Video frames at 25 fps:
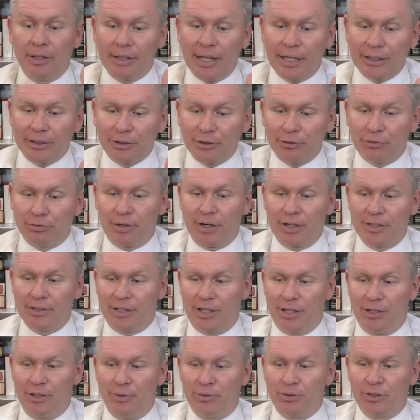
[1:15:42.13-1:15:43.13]
that's the phrase
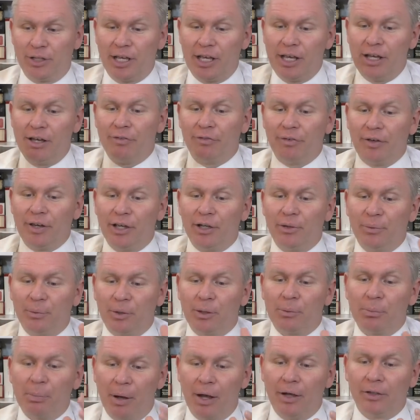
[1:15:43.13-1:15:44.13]
they use, if it
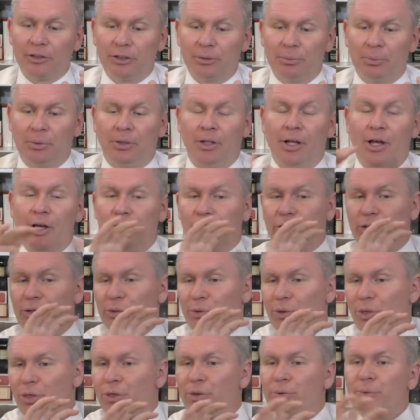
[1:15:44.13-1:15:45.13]
were possible to
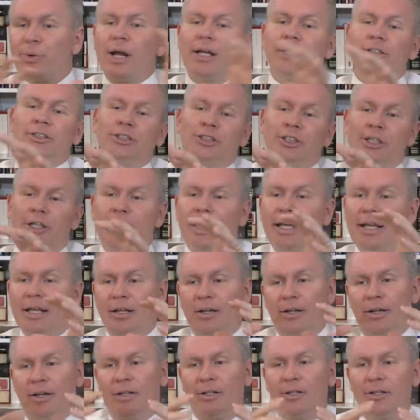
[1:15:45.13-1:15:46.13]
thrust
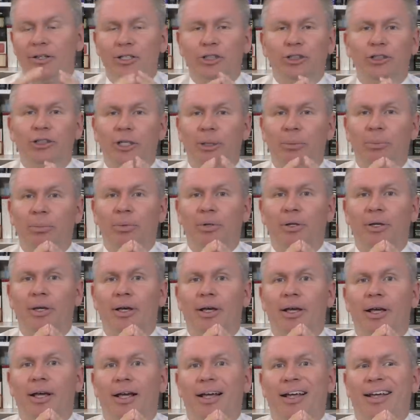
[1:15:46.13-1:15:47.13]
in the ship.
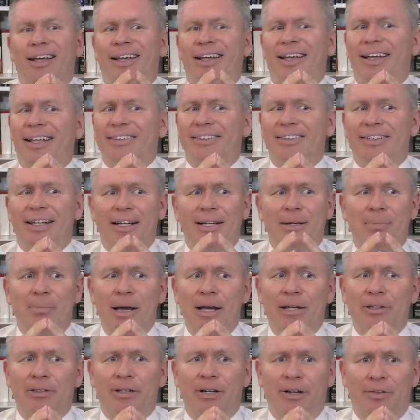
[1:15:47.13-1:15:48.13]
It's not a
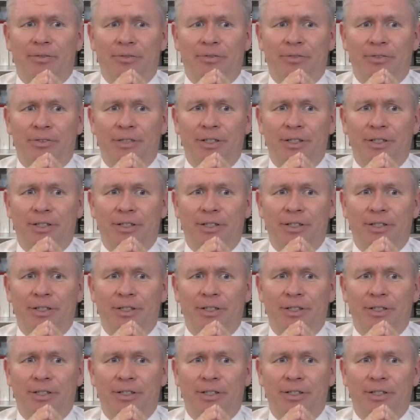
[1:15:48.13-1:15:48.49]
matter of